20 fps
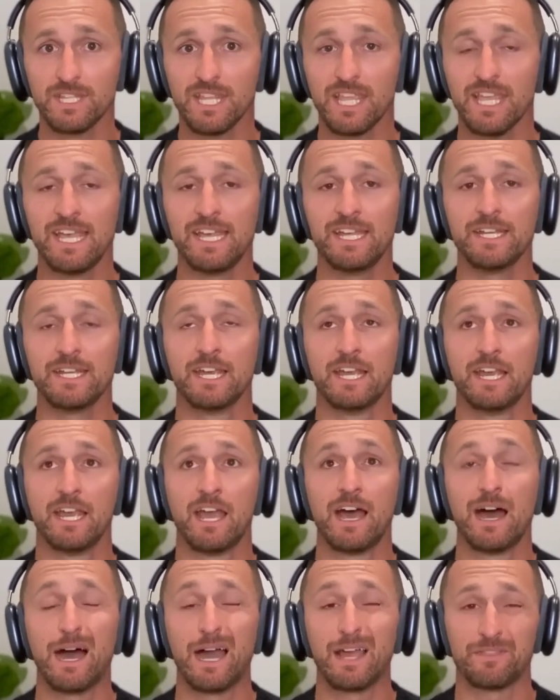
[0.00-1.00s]
And
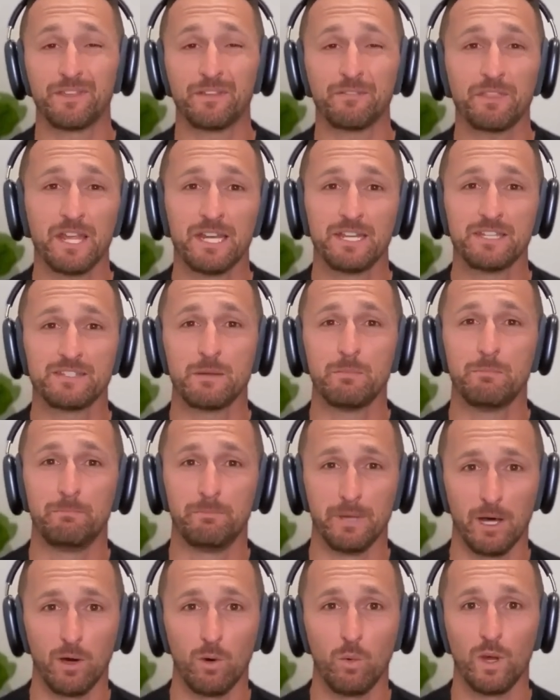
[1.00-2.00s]
I think that is a
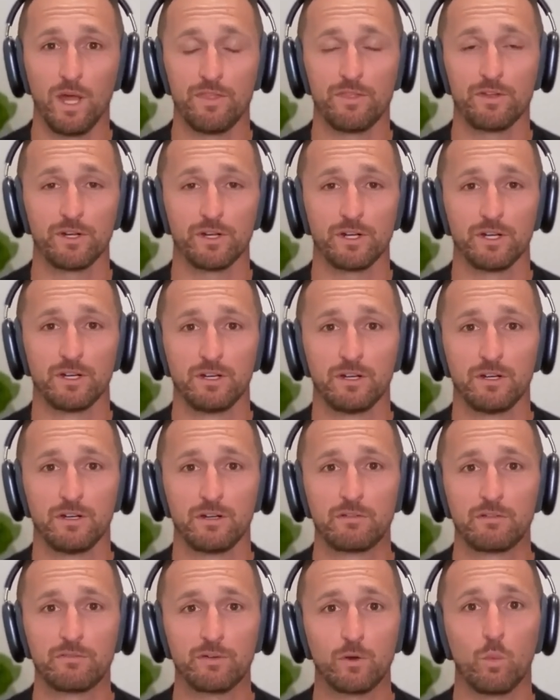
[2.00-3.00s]
bellwether
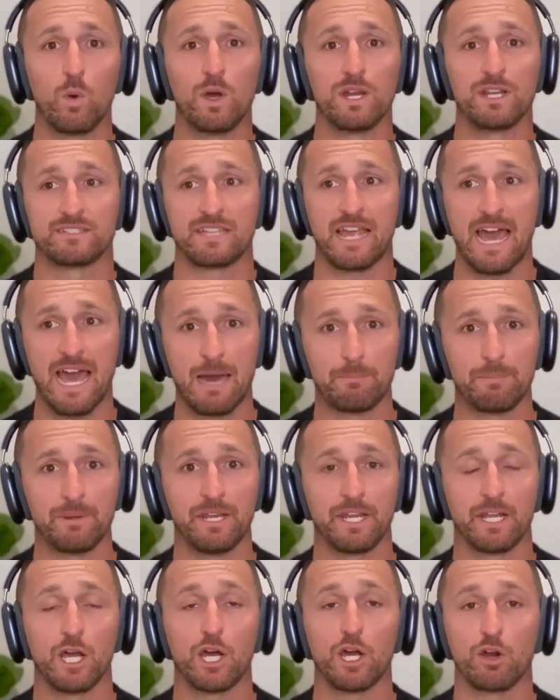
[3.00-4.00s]
for what is
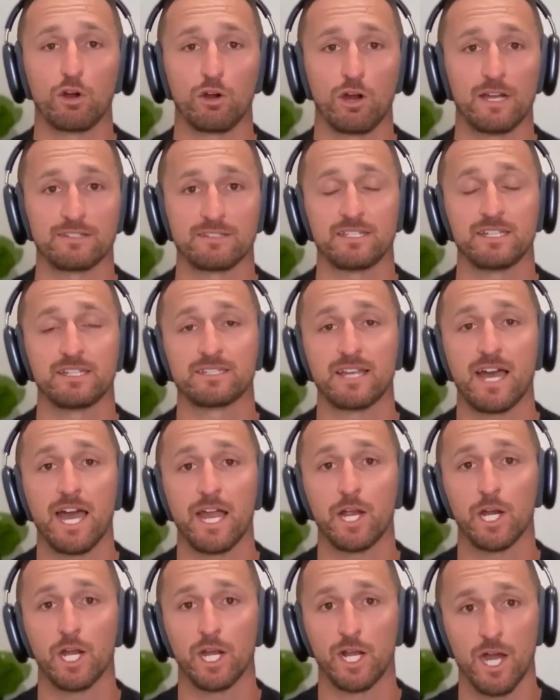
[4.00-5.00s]
happening across the
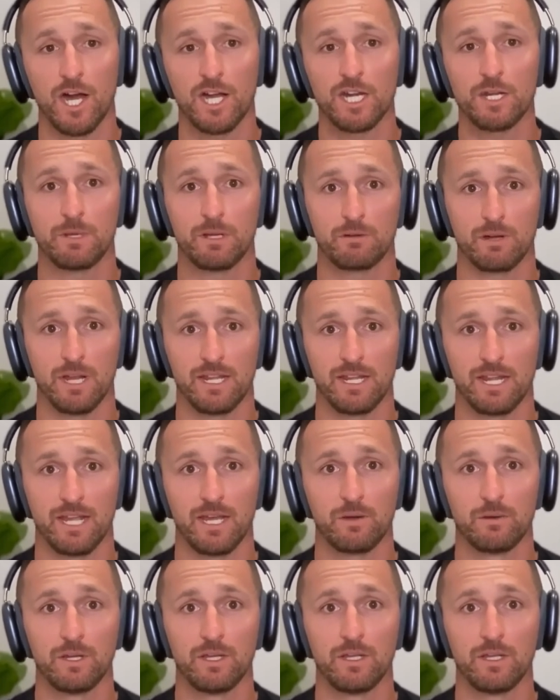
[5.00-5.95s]
entire economy right now.